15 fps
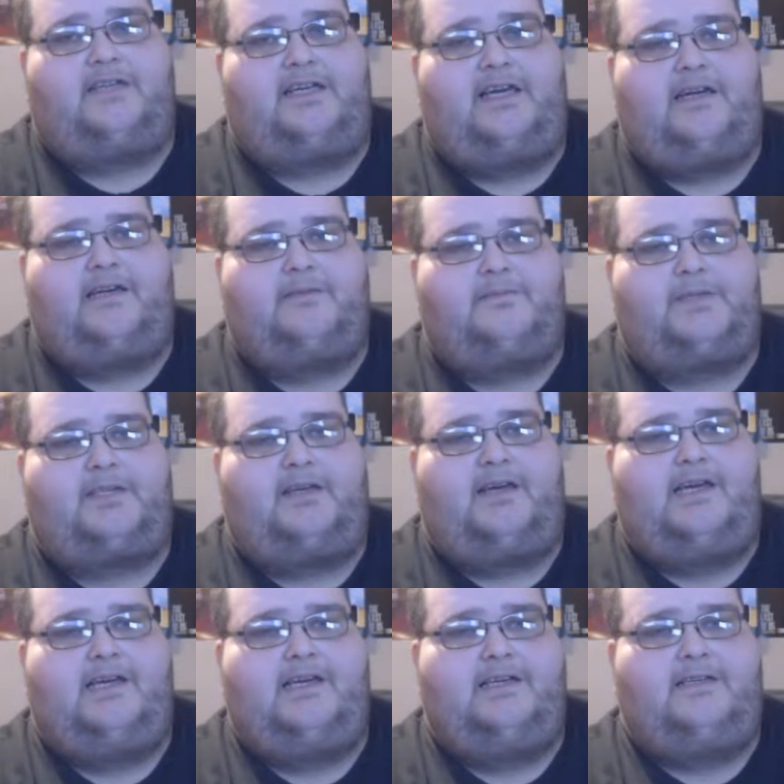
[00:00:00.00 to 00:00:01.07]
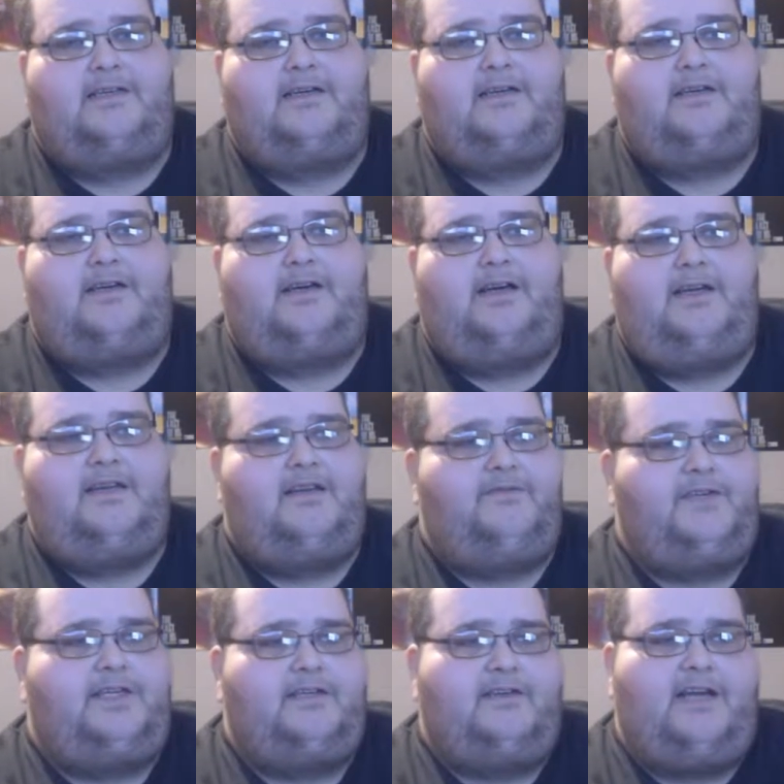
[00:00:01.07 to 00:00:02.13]
games, and I
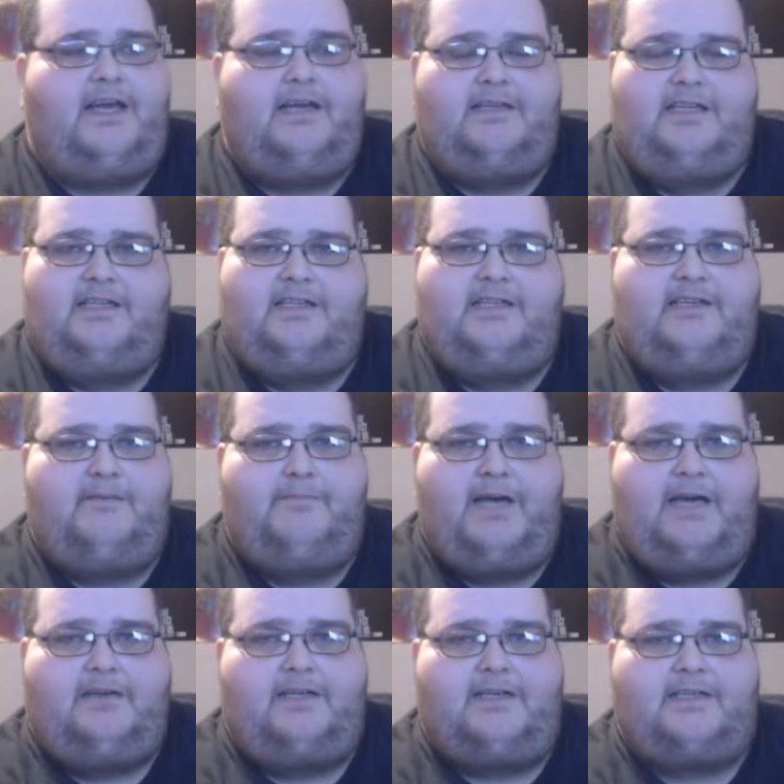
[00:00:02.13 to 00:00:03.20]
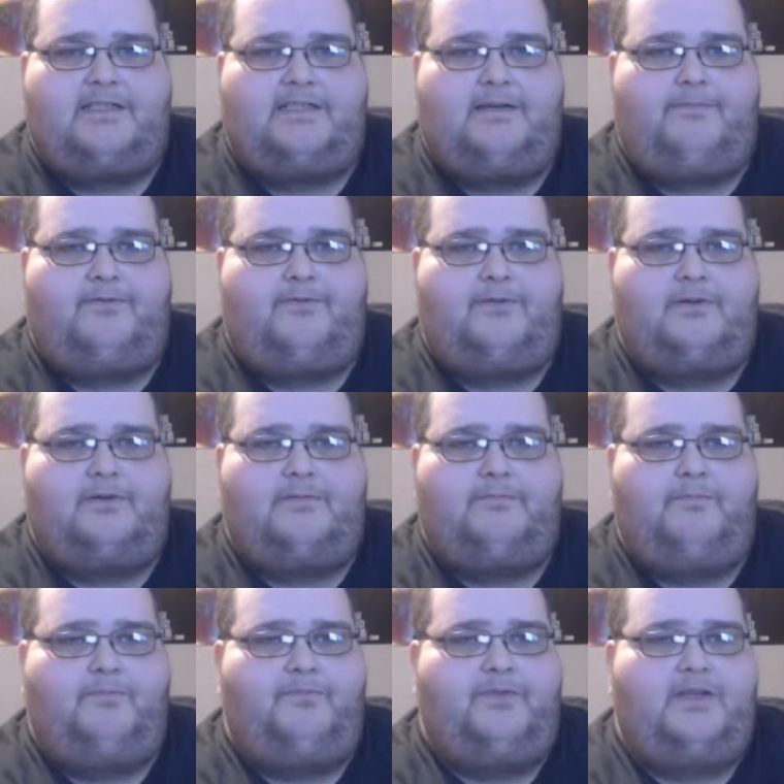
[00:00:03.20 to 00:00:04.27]
never hear anything about it except for
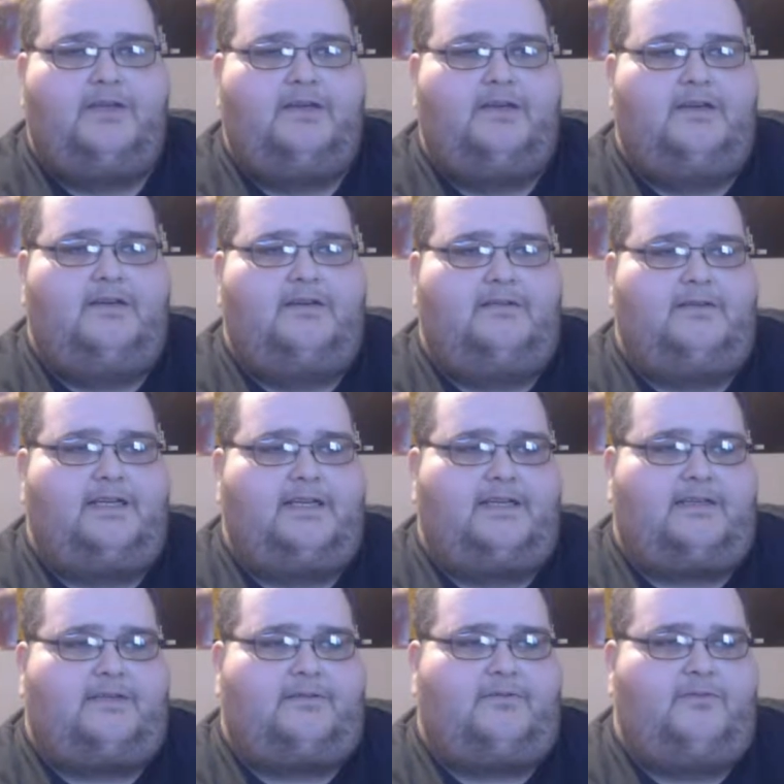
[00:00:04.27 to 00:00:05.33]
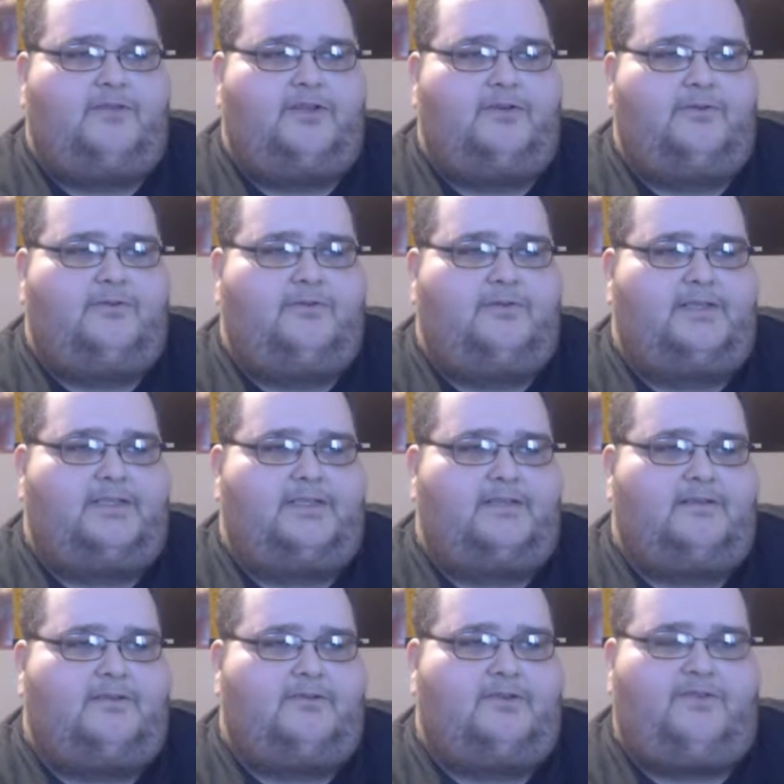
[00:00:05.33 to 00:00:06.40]
like those
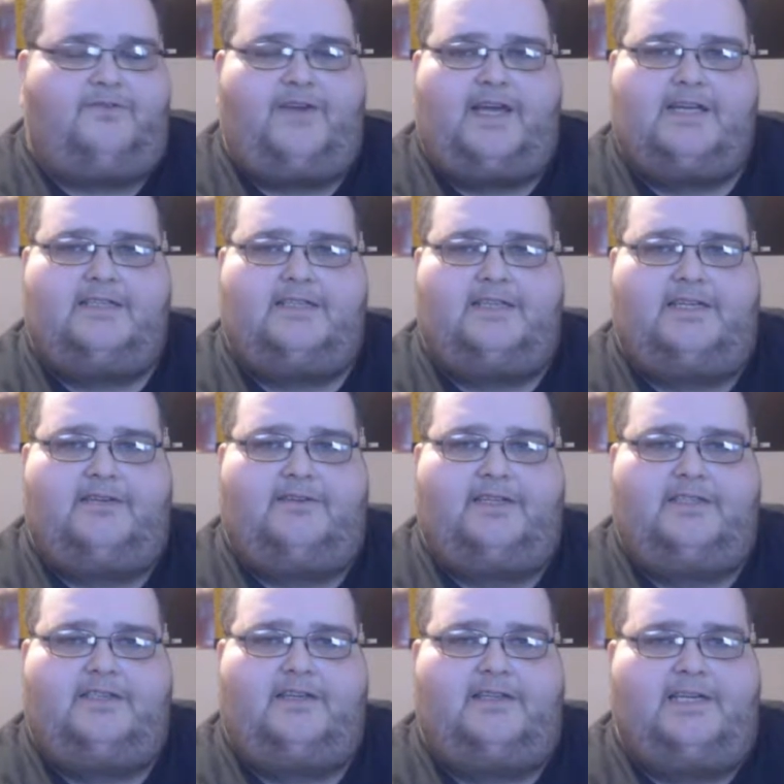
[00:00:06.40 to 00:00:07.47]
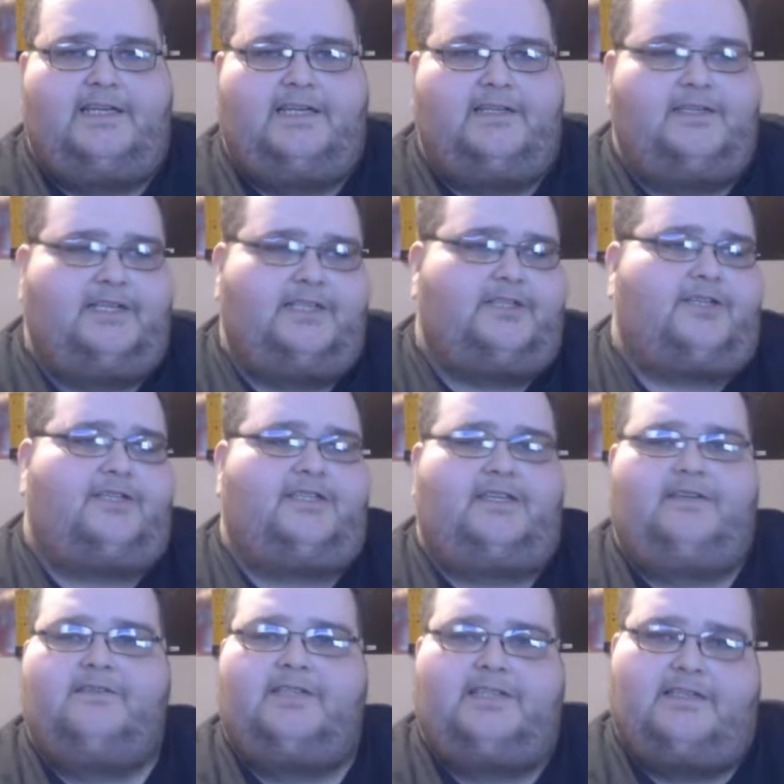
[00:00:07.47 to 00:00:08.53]
those fans that are into like niche
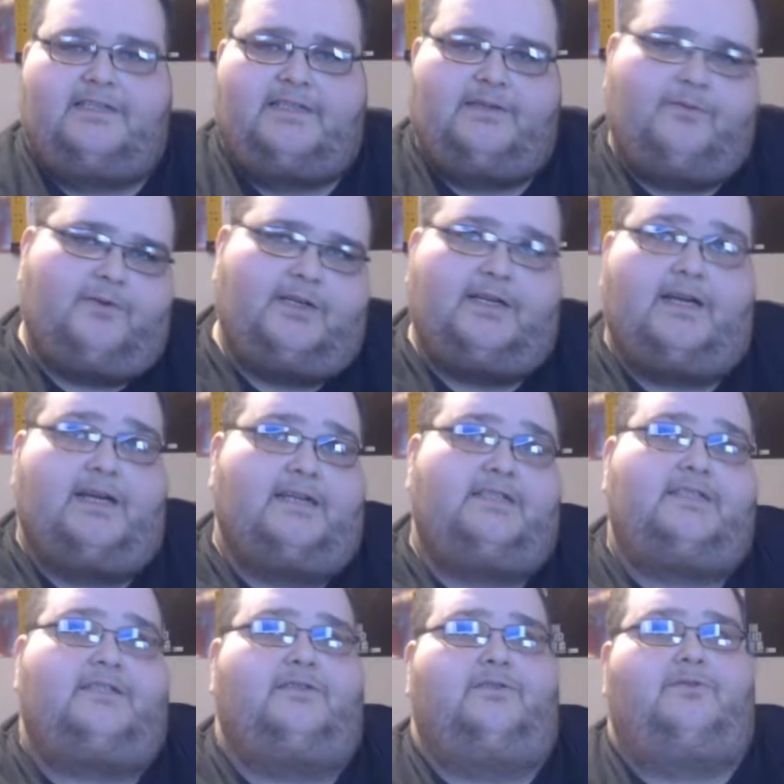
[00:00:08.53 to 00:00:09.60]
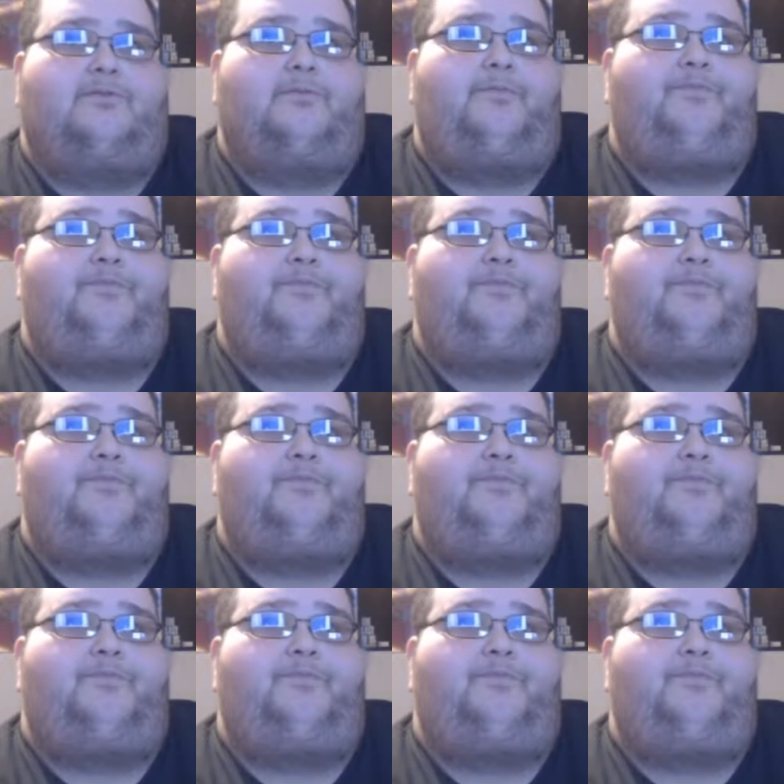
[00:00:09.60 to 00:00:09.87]
series and whatnot. So